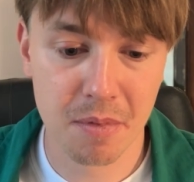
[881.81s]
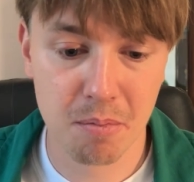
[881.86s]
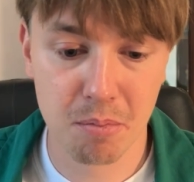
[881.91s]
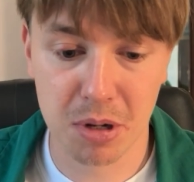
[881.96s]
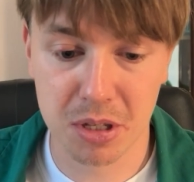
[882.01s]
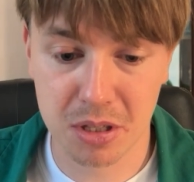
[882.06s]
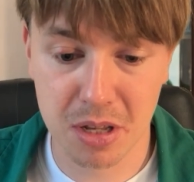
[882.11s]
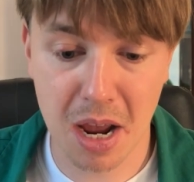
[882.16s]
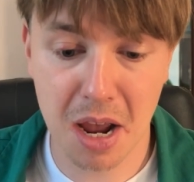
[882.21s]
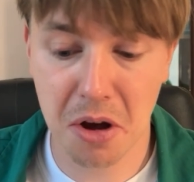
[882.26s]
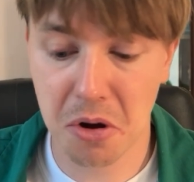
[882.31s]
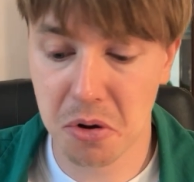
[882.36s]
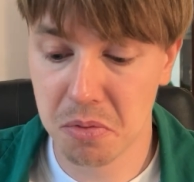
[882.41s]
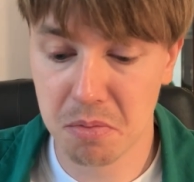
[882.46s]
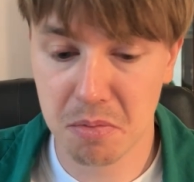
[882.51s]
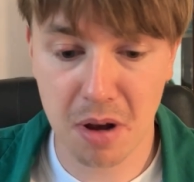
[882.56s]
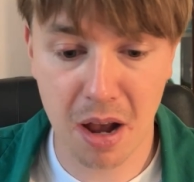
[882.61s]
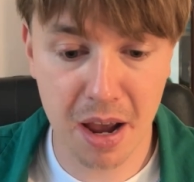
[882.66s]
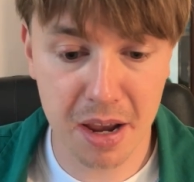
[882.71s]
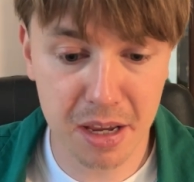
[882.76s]
But
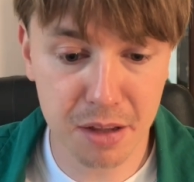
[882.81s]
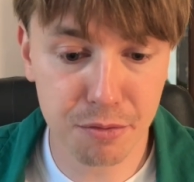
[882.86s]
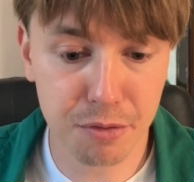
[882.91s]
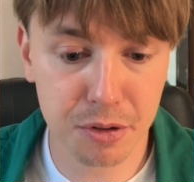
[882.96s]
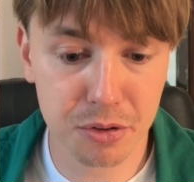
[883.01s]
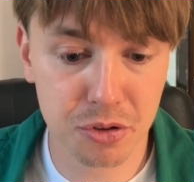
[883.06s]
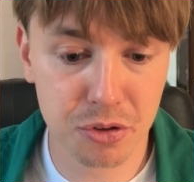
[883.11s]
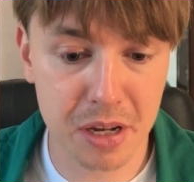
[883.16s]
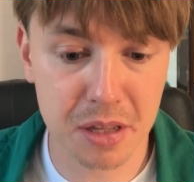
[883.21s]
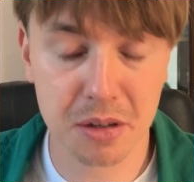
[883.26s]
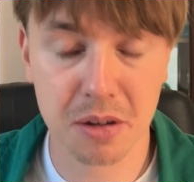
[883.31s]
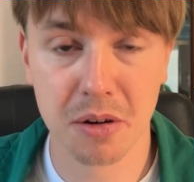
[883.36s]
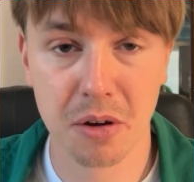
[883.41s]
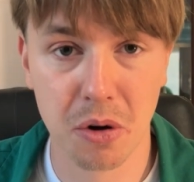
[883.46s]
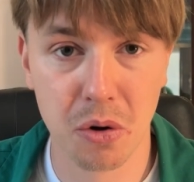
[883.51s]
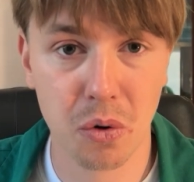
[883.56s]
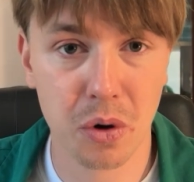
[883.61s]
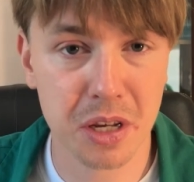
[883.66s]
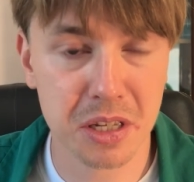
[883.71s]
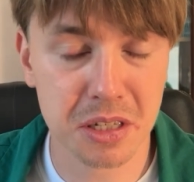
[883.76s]
now I infiltrate
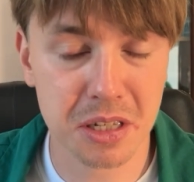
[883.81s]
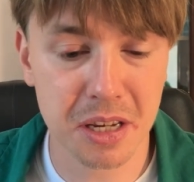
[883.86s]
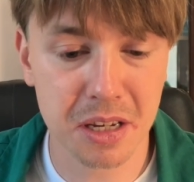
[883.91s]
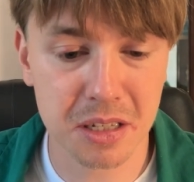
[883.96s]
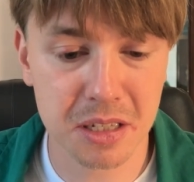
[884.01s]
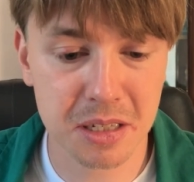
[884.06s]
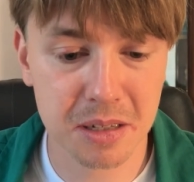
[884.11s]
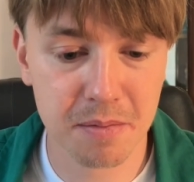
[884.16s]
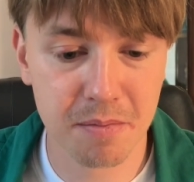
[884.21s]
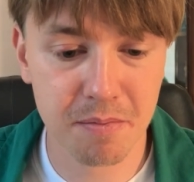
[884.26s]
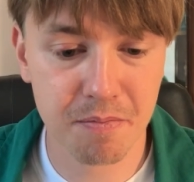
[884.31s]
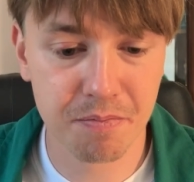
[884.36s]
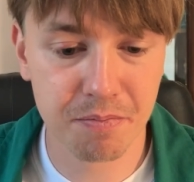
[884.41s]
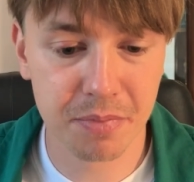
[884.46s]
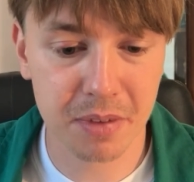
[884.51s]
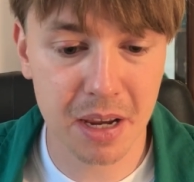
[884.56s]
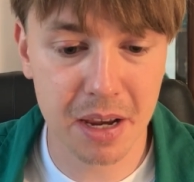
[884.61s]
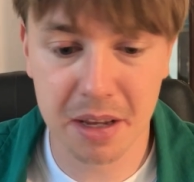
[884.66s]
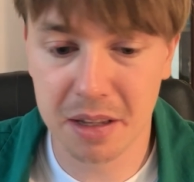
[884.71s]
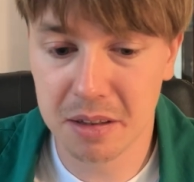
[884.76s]
rook e6
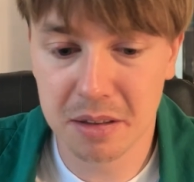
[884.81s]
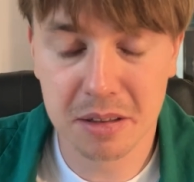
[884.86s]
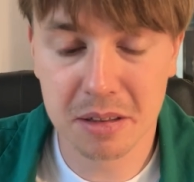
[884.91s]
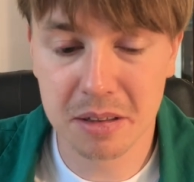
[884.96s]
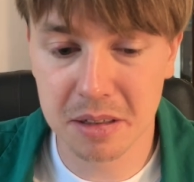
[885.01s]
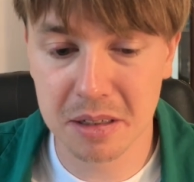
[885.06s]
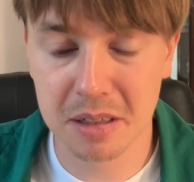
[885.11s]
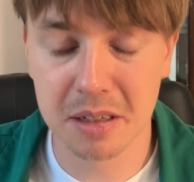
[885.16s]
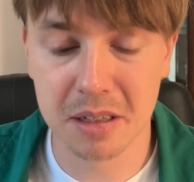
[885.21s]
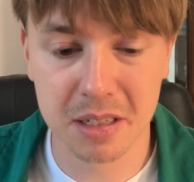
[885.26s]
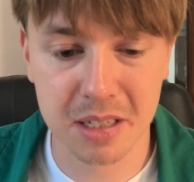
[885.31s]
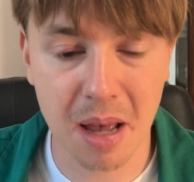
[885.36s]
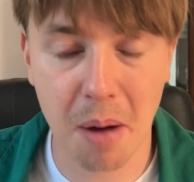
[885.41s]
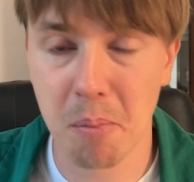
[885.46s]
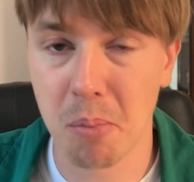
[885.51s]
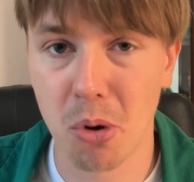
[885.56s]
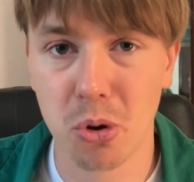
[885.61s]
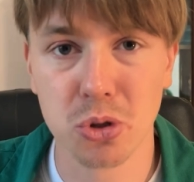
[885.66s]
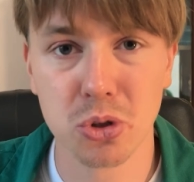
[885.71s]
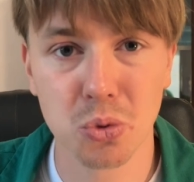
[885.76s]
and
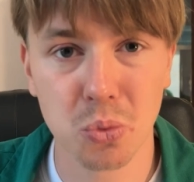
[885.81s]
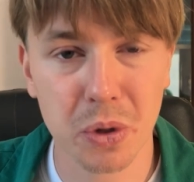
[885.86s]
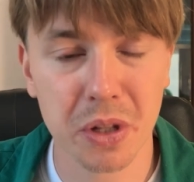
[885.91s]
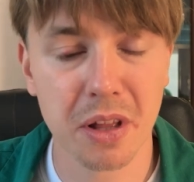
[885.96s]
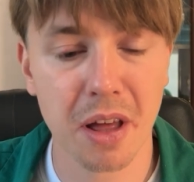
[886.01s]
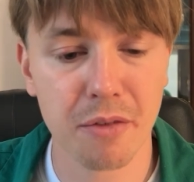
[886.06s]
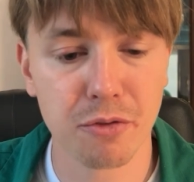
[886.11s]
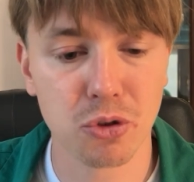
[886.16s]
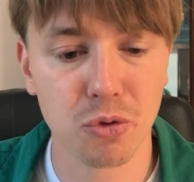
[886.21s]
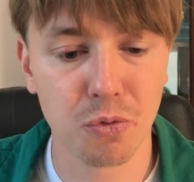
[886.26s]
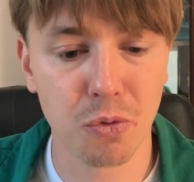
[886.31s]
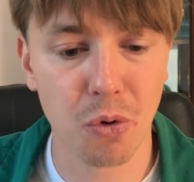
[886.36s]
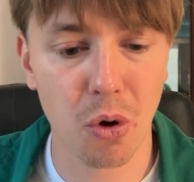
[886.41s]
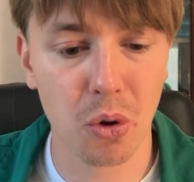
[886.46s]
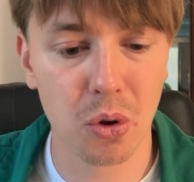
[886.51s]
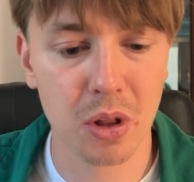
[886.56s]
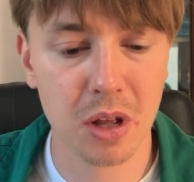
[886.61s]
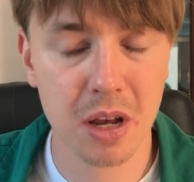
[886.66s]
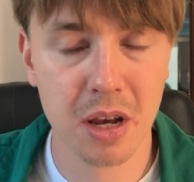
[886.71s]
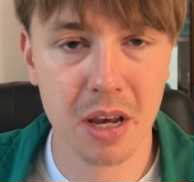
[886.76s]
some pawns will have to
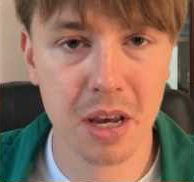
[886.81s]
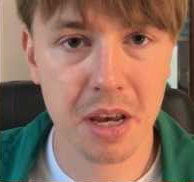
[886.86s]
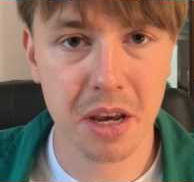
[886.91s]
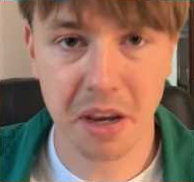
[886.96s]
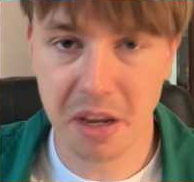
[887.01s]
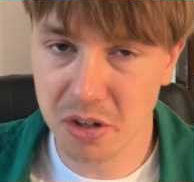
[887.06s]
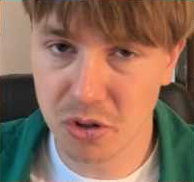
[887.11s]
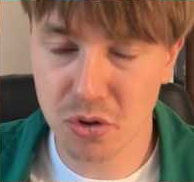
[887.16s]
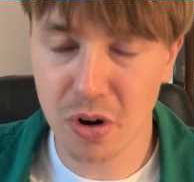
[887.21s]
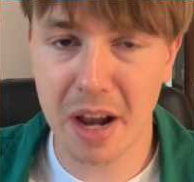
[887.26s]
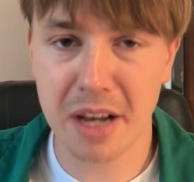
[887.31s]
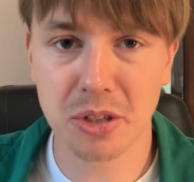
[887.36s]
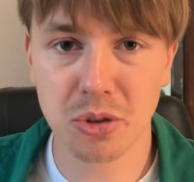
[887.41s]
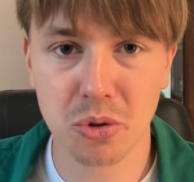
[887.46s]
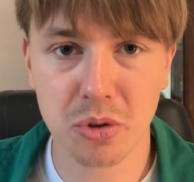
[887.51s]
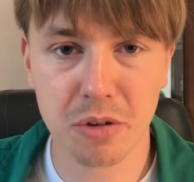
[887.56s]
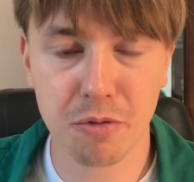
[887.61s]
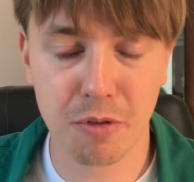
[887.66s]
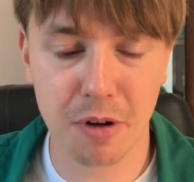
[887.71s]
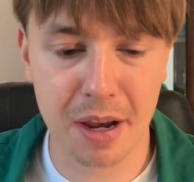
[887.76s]
fall. He tries
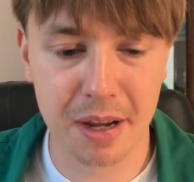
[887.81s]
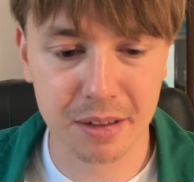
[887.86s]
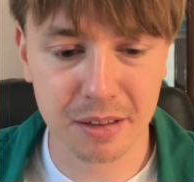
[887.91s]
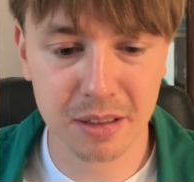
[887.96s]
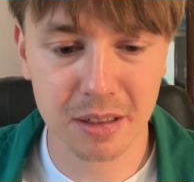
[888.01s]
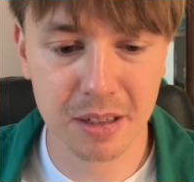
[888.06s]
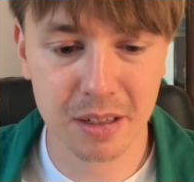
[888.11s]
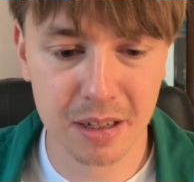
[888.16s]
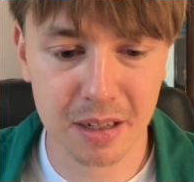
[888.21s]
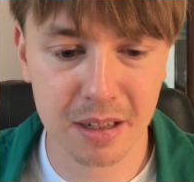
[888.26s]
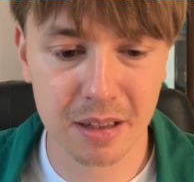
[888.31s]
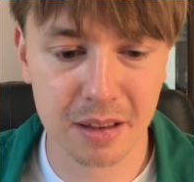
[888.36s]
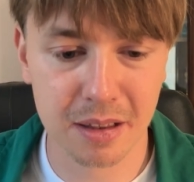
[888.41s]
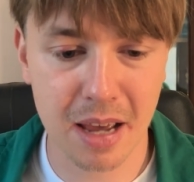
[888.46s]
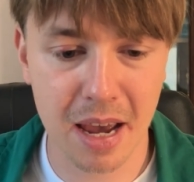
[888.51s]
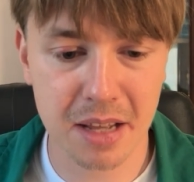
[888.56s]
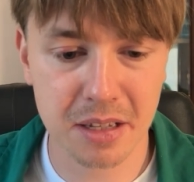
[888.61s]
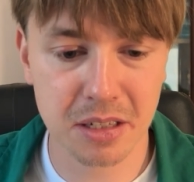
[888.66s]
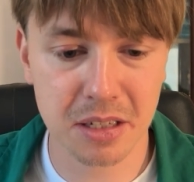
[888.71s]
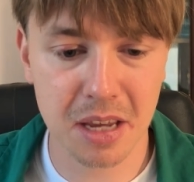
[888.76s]
to defend
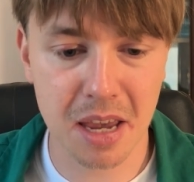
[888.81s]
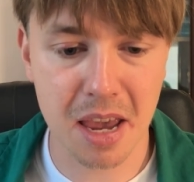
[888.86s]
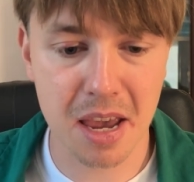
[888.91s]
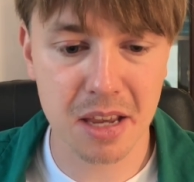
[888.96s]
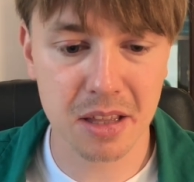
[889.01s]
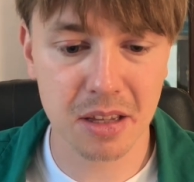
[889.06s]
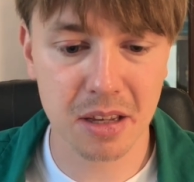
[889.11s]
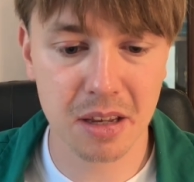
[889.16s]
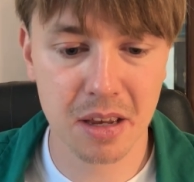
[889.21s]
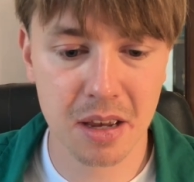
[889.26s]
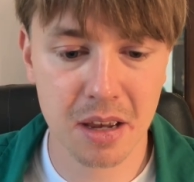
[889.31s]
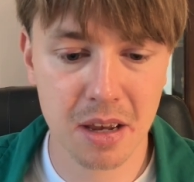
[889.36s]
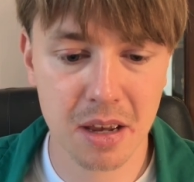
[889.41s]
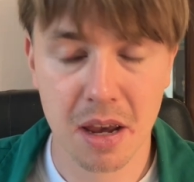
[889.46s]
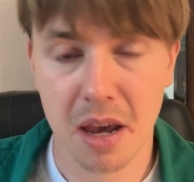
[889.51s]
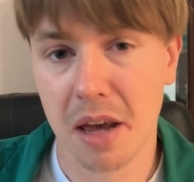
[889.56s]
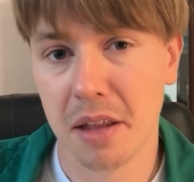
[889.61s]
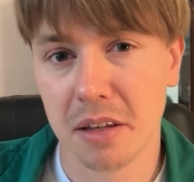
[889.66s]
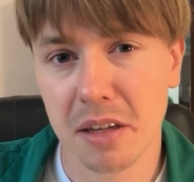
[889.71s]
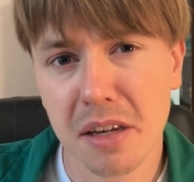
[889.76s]
knight c8.
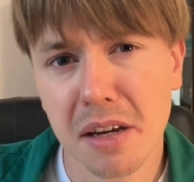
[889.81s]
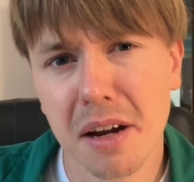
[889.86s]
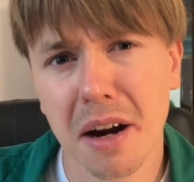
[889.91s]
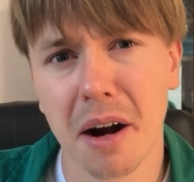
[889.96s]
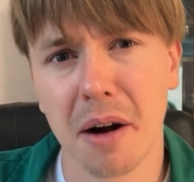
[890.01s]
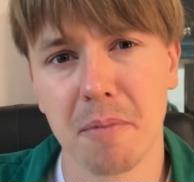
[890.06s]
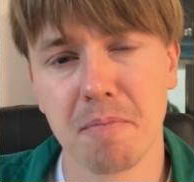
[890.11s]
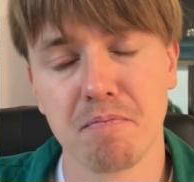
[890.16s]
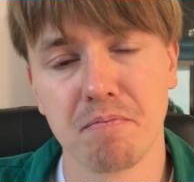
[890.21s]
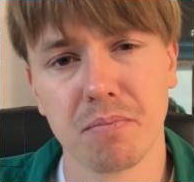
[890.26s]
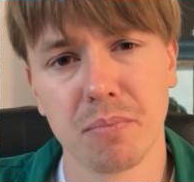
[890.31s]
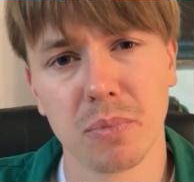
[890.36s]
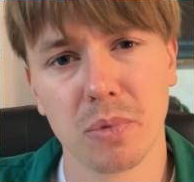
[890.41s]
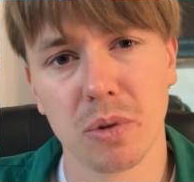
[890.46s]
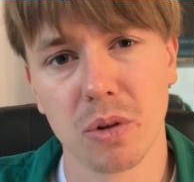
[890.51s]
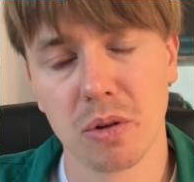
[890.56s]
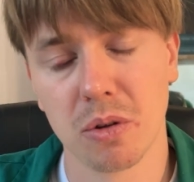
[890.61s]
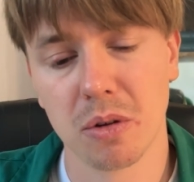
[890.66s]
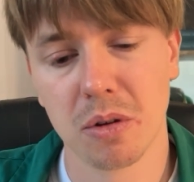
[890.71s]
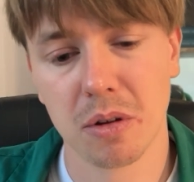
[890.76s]
And here
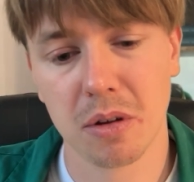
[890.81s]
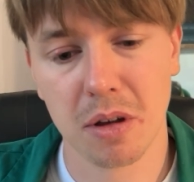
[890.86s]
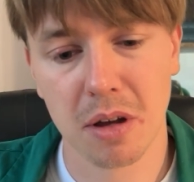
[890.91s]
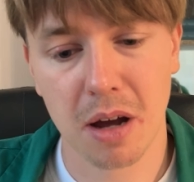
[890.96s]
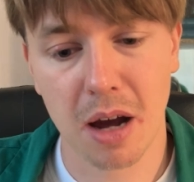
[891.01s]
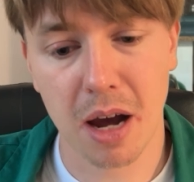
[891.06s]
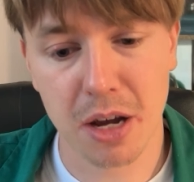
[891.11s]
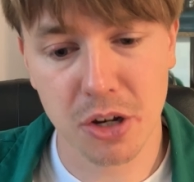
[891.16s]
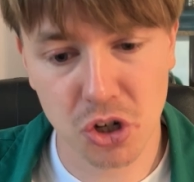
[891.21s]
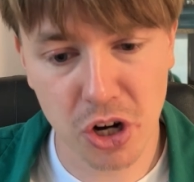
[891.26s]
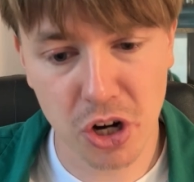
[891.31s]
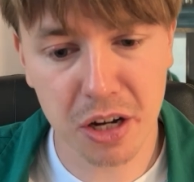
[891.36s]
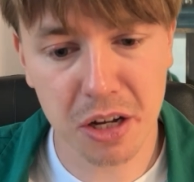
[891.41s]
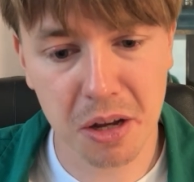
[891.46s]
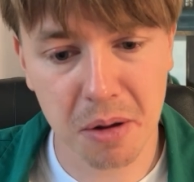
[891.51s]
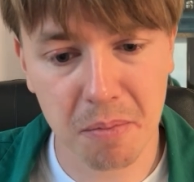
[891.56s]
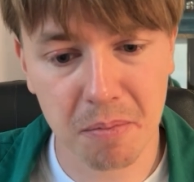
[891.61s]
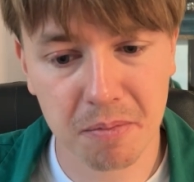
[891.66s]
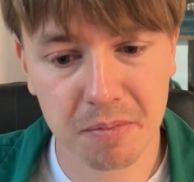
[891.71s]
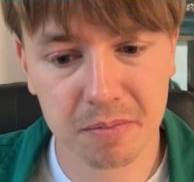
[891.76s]
I check him.